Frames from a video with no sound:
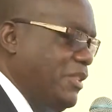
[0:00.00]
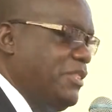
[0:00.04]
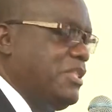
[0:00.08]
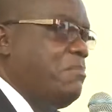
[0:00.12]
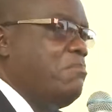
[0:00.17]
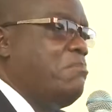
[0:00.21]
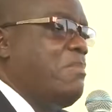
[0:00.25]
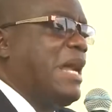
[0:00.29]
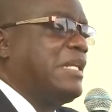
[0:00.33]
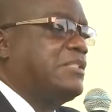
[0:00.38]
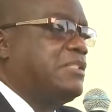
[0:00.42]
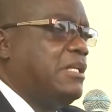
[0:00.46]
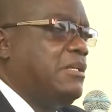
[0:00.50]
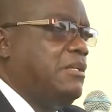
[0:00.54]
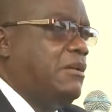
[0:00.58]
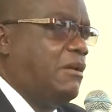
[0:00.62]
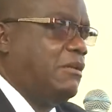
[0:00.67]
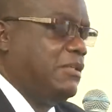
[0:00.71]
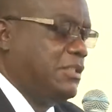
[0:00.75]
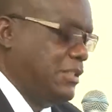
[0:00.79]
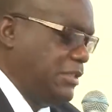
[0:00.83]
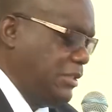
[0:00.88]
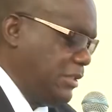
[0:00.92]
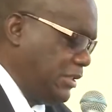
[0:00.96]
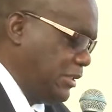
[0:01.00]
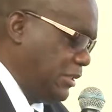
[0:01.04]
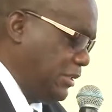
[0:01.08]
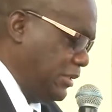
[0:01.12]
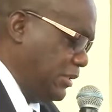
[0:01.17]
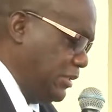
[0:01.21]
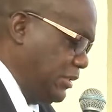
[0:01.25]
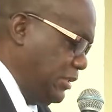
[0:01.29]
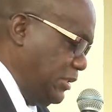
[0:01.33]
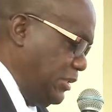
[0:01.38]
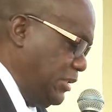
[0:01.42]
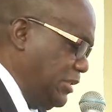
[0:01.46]
the Matalons,
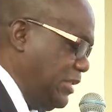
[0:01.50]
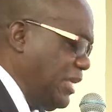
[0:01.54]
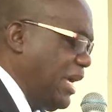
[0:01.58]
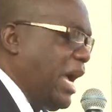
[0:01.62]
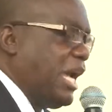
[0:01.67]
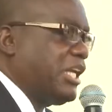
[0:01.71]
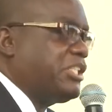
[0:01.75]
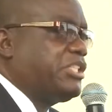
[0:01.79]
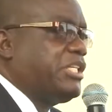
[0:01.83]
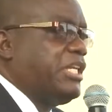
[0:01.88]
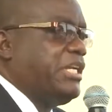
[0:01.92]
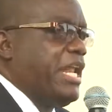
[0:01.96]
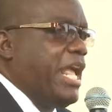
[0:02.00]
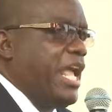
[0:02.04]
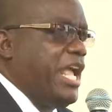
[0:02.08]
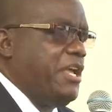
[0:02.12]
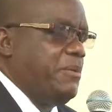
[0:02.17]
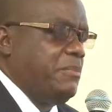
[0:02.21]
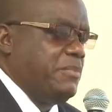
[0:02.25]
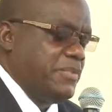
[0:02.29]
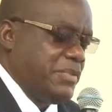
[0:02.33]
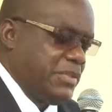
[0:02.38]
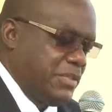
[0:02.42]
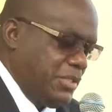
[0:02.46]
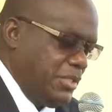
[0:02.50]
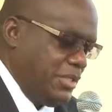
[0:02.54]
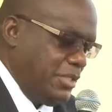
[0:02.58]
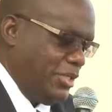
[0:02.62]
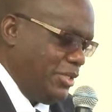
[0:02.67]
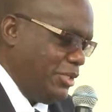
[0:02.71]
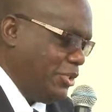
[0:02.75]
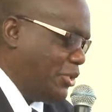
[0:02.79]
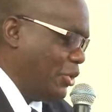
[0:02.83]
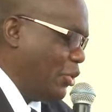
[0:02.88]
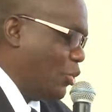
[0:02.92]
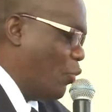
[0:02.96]
the Ashenimes,
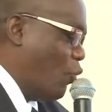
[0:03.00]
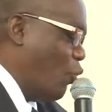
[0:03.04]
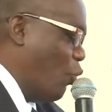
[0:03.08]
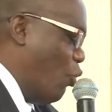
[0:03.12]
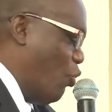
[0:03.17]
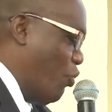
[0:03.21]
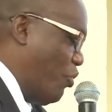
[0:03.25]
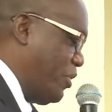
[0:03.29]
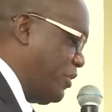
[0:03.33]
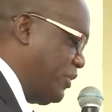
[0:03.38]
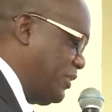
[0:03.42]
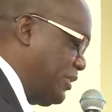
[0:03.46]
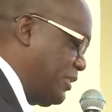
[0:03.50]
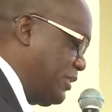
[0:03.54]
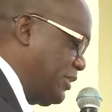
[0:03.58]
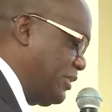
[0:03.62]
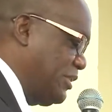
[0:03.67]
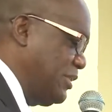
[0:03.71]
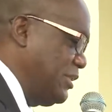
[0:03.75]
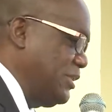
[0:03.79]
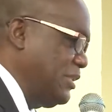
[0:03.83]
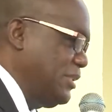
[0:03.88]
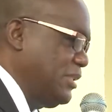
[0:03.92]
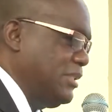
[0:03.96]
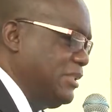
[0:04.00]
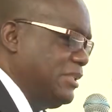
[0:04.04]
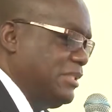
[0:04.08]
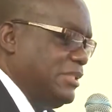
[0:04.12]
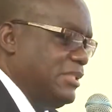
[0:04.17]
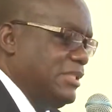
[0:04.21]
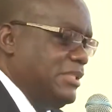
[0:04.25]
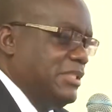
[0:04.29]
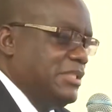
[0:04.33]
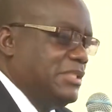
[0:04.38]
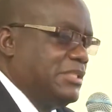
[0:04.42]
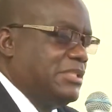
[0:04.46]
the Gores,
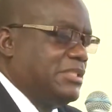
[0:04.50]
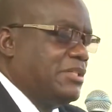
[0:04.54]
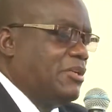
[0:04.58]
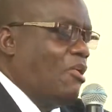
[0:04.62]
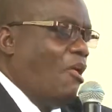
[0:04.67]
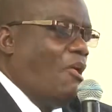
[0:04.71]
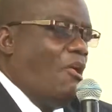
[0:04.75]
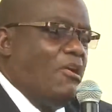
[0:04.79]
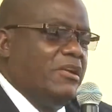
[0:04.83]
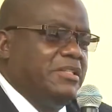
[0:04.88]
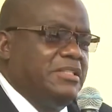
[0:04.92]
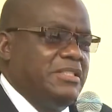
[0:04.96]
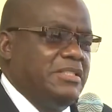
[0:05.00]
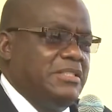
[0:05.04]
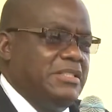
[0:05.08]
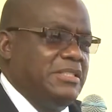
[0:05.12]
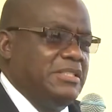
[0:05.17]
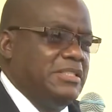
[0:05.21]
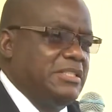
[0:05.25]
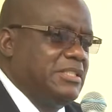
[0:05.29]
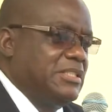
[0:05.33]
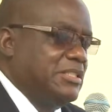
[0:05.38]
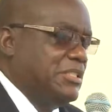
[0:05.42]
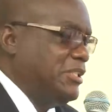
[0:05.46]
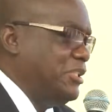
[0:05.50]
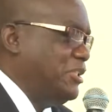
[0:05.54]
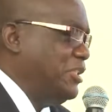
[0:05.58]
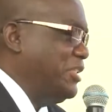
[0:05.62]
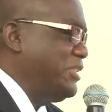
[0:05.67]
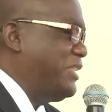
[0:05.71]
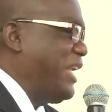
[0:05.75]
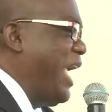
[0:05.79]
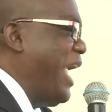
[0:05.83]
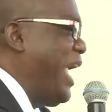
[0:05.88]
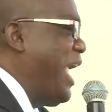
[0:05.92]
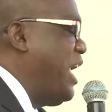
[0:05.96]
the Gordons,
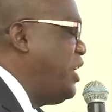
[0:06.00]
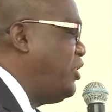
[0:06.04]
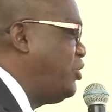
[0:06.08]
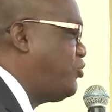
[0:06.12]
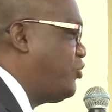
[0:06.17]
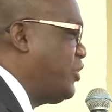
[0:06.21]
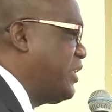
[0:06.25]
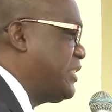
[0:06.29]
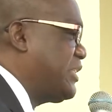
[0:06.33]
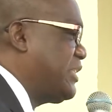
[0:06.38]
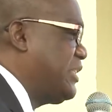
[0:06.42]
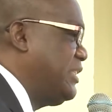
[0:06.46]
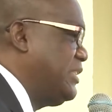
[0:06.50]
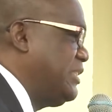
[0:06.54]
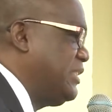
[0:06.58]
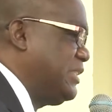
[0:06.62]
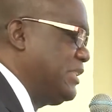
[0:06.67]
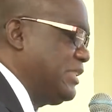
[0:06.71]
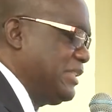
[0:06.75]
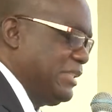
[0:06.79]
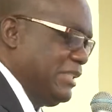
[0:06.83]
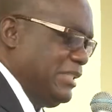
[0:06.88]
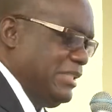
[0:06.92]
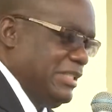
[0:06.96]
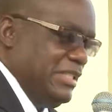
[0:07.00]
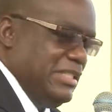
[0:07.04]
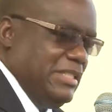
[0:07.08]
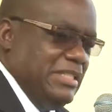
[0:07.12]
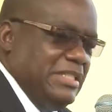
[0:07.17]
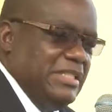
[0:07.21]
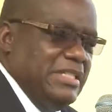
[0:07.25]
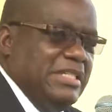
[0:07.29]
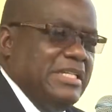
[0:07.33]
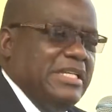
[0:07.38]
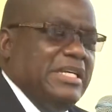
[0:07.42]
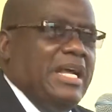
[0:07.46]
the Hendricksons,
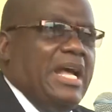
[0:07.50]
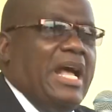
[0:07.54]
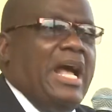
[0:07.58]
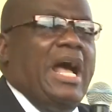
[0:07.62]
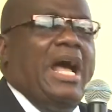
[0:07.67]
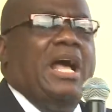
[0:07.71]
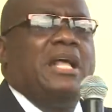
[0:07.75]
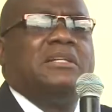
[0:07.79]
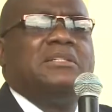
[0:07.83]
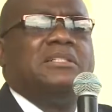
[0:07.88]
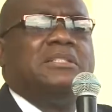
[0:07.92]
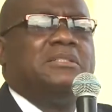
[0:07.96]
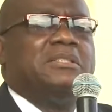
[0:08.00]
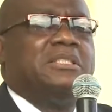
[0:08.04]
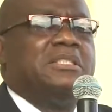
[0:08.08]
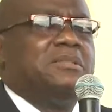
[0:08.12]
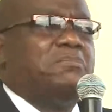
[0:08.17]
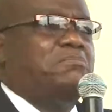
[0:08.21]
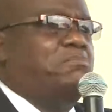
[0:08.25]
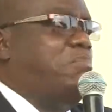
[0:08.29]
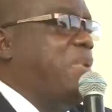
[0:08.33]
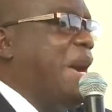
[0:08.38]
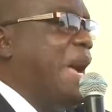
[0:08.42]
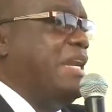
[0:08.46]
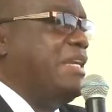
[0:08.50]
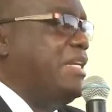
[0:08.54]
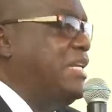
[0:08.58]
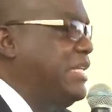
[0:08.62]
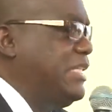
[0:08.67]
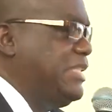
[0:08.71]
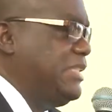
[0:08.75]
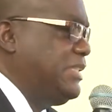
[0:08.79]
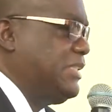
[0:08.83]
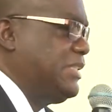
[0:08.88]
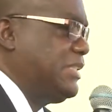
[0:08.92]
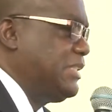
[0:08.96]
the
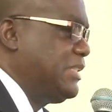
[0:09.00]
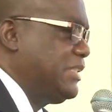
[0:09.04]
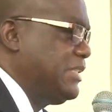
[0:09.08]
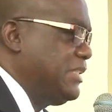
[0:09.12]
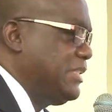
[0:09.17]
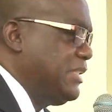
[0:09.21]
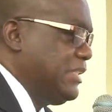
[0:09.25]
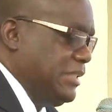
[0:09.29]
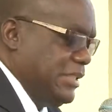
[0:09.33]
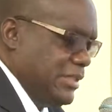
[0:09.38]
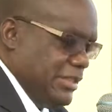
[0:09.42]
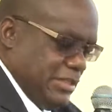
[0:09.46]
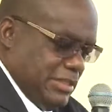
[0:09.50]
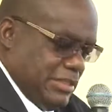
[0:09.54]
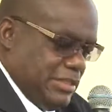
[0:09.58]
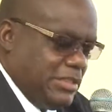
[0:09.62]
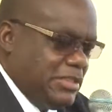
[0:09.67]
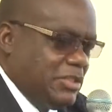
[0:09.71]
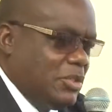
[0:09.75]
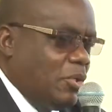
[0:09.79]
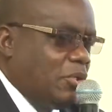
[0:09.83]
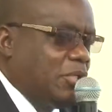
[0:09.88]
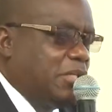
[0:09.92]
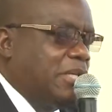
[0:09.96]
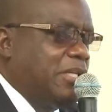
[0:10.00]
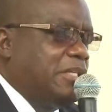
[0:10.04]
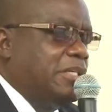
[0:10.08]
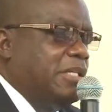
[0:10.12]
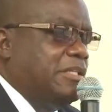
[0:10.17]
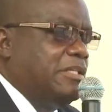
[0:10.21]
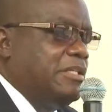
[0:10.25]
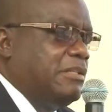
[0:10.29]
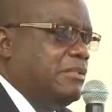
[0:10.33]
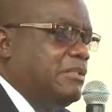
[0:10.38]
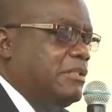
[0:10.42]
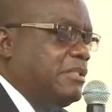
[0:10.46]
Manleys,
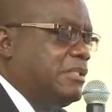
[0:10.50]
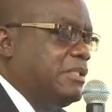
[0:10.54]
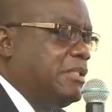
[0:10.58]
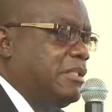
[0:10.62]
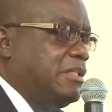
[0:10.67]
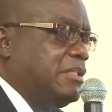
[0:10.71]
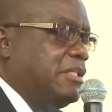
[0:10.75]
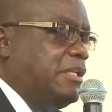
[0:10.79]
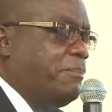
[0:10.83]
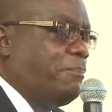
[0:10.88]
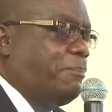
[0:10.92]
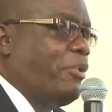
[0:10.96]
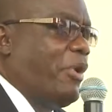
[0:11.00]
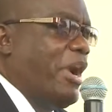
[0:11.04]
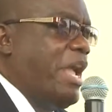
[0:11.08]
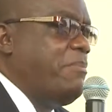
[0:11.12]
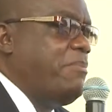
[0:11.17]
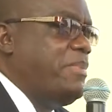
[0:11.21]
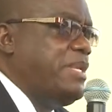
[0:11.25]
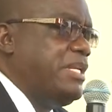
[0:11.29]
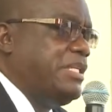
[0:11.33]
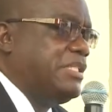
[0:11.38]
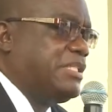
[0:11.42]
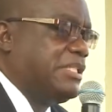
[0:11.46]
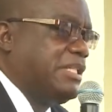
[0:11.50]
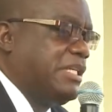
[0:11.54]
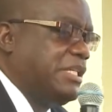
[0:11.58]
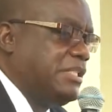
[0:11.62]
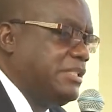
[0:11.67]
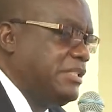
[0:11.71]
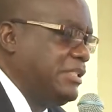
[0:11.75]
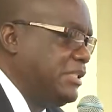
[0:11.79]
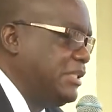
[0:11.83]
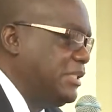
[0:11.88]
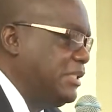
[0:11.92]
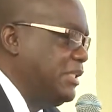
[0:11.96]
the prime
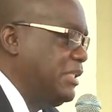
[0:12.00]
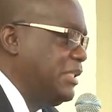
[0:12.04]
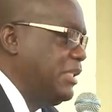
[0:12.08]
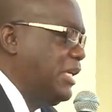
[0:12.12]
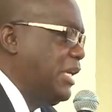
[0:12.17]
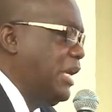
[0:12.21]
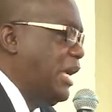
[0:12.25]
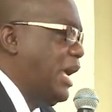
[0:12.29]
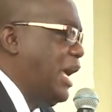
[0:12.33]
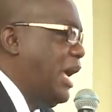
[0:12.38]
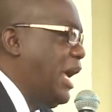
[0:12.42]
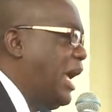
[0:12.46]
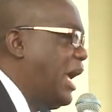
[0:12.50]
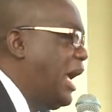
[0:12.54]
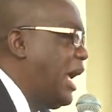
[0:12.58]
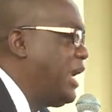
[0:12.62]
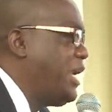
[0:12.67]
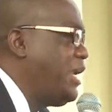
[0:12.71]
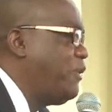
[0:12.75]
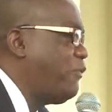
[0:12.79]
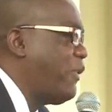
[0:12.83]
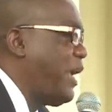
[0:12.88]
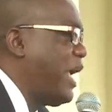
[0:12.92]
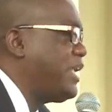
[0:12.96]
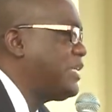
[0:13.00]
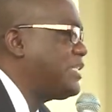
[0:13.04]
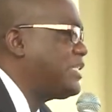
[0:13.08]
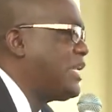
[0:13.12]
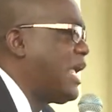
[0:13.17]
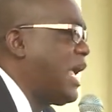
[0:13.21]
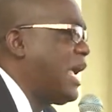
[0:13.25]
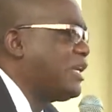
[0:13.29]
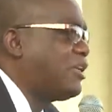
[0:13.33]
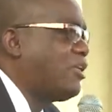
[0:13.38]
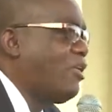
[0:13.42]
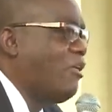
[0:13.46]
ministers. And if I
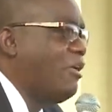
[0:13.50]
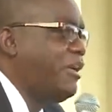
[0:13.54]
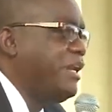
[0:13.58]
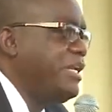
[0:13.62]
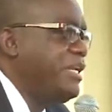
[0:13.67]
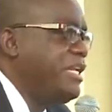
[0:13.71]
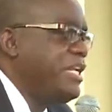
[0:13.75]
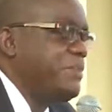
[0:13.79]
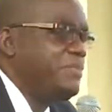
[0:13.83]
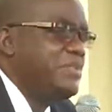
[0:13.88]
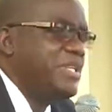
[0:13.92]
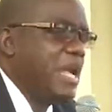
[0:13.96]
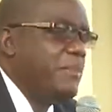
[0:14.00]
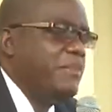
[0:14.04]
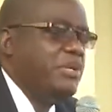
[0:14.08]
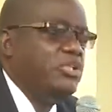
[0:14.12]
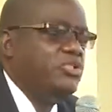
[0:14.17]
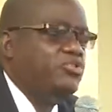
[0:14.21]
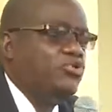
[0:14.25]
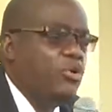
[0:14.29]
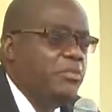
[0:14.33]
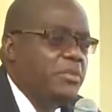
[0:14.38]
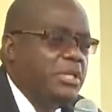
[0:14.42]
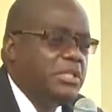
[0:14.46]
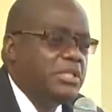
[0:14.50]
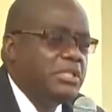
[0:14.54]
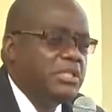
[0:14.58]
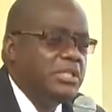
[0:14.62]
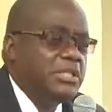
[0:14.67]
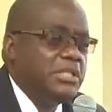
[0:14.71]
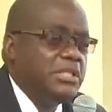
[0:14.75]
start calling names, I'm in trouble.